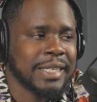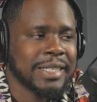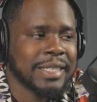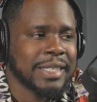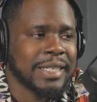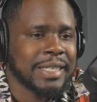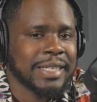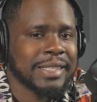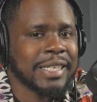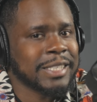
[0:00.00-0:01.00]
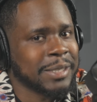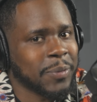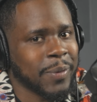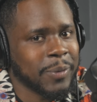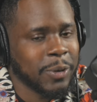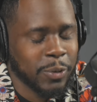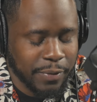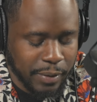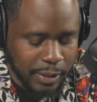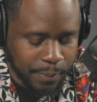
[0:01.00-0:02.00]
Uh, that's not something people deal with
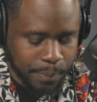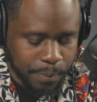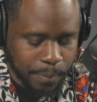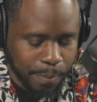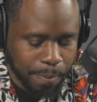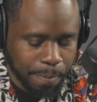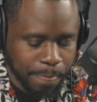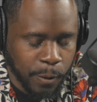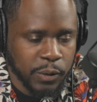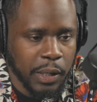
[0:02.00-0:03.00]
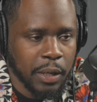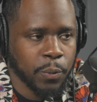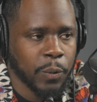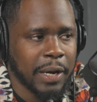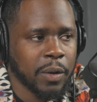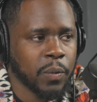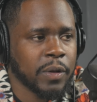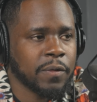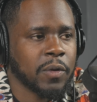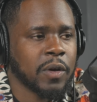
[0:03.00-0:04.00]
every day. So I didn't I didn't
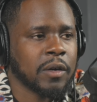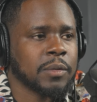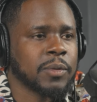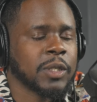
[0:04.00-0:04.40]
really feel comfortable